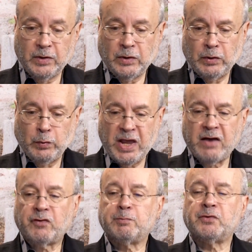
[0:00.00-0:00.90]
we
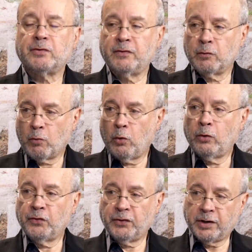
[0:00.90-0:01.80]
have specific
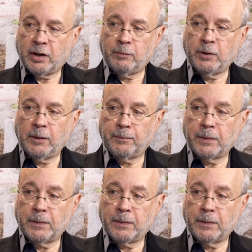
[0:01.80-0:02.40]
roles in a company,